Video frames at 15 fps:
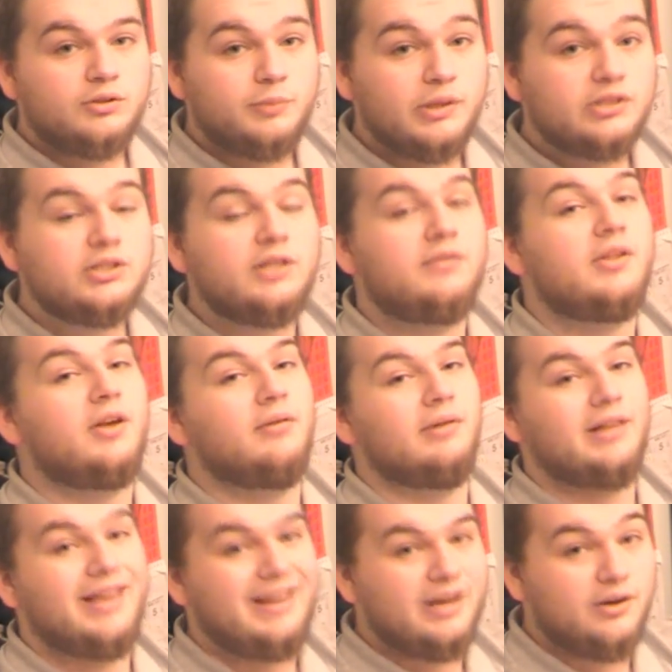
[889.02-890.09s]
especially if they're
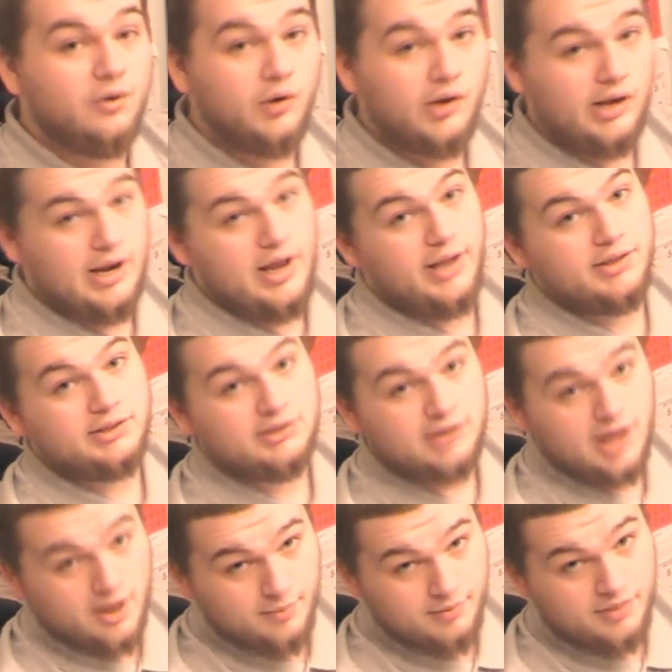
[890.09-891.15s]
related,
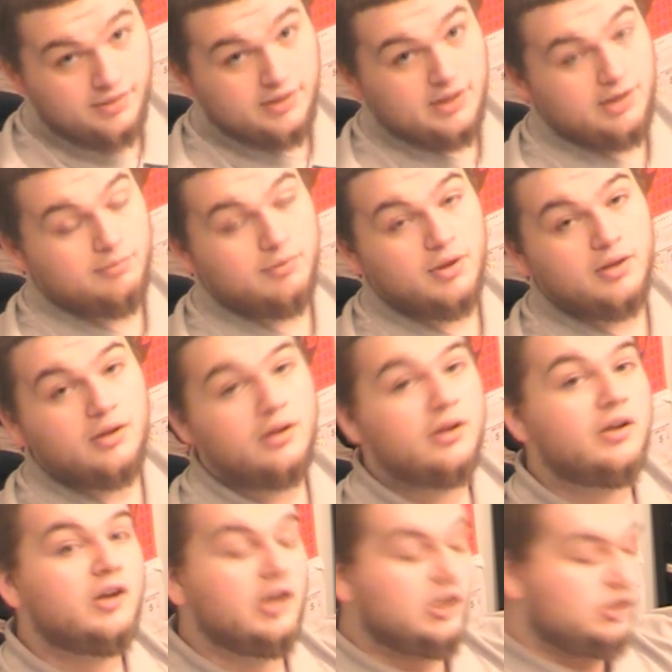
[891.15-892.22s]
organized, common theme.
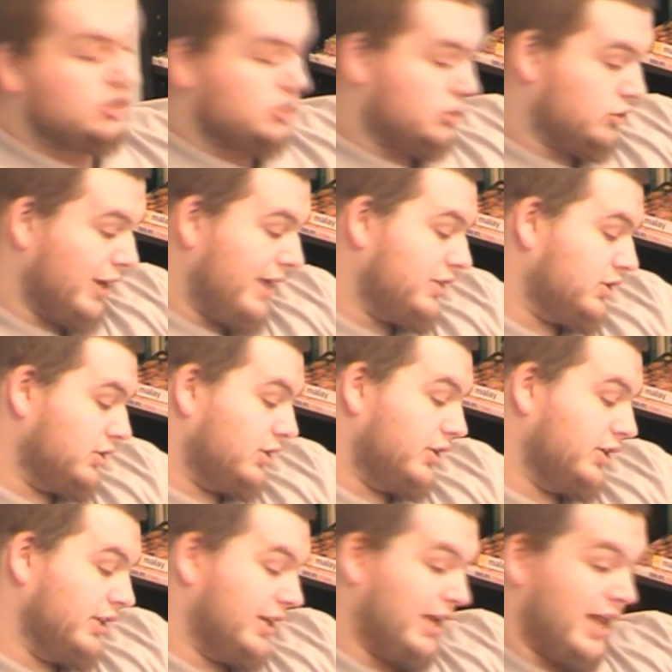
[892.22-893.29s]
Just try to
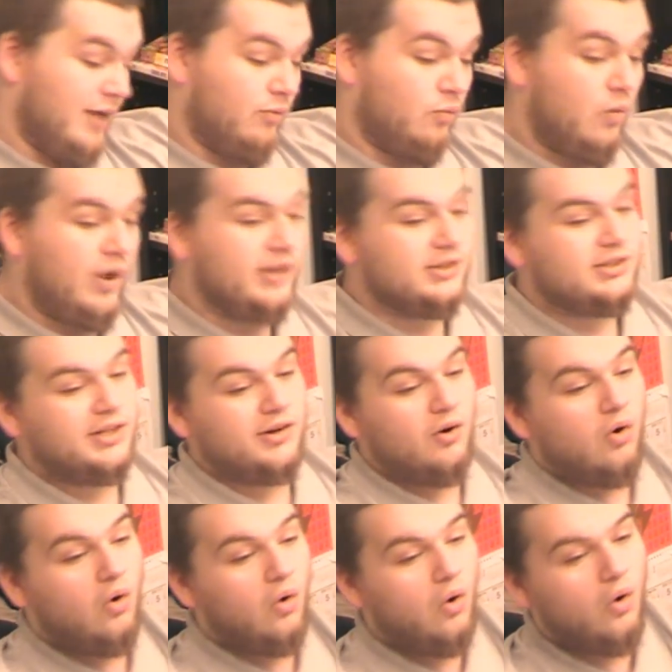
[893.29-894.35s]
learn it at once
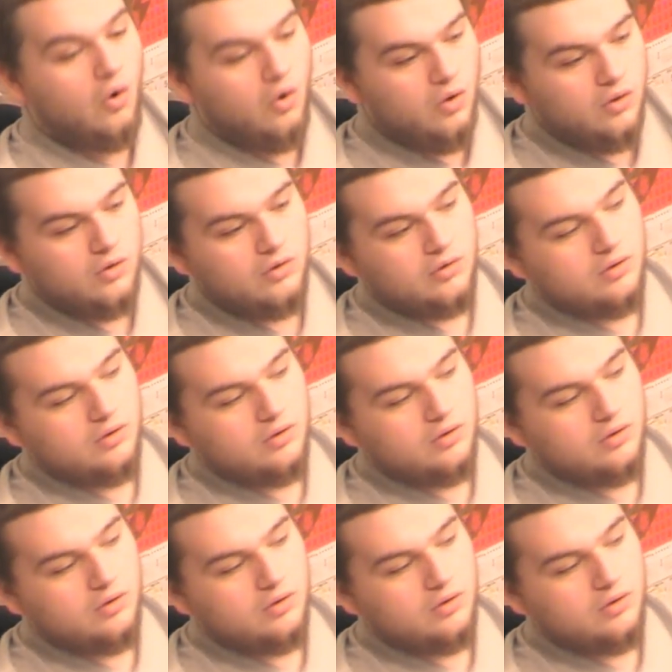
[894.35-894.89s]
in a whole.